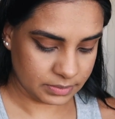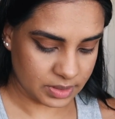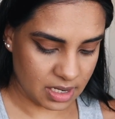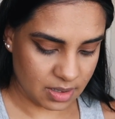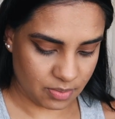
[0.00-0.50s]

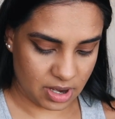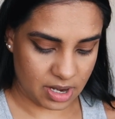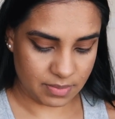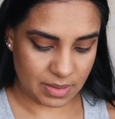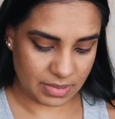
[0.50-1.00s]
dark
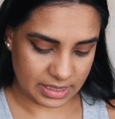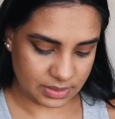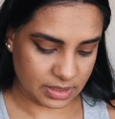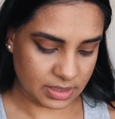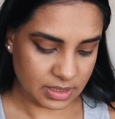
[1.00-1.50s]
brown, maybe this
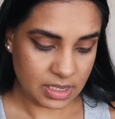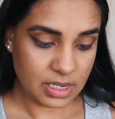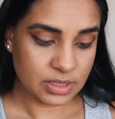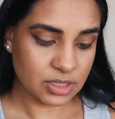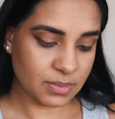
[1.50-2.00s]
one.
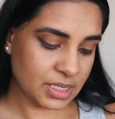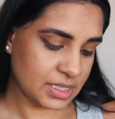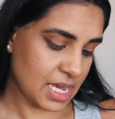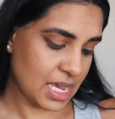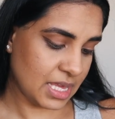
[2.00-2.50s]
So I'm going to
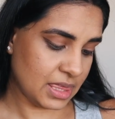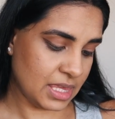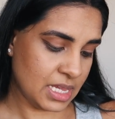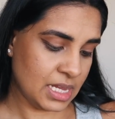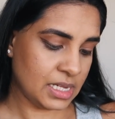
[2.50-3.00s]
take
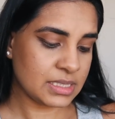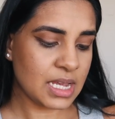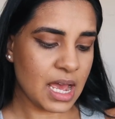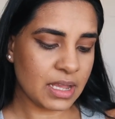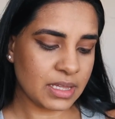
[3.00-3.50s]
the
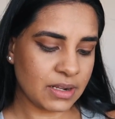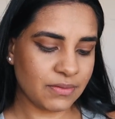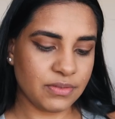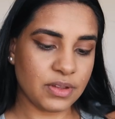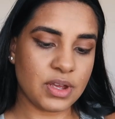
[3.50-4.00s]
Tartelette
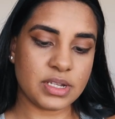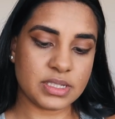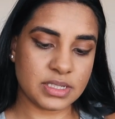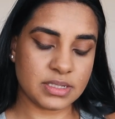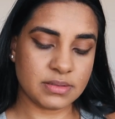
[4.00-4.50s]

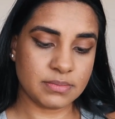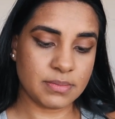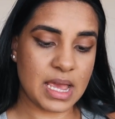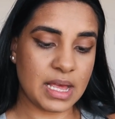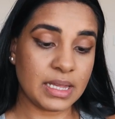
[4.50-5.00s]
Flirt
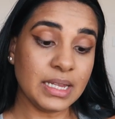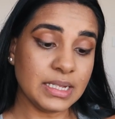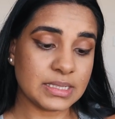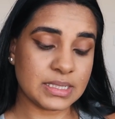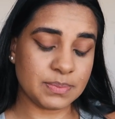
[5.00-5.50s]

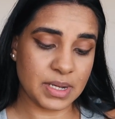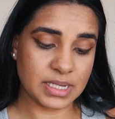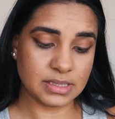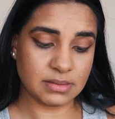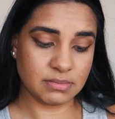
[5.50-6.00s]
palette
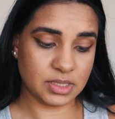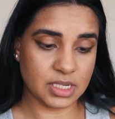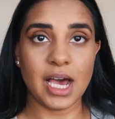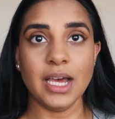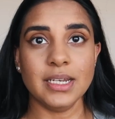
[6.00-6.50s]
by
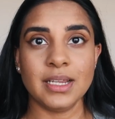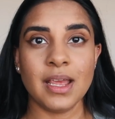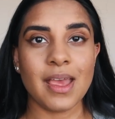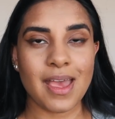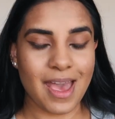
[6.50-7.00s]
Tarte
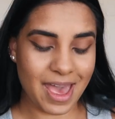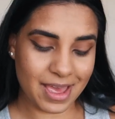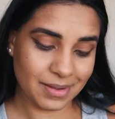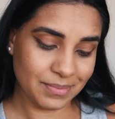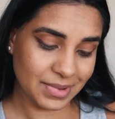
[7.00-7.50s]

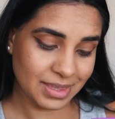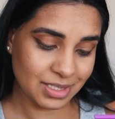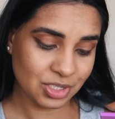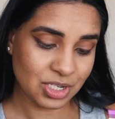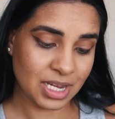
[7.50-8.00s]
in
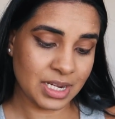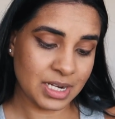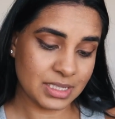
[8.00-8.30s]
the shade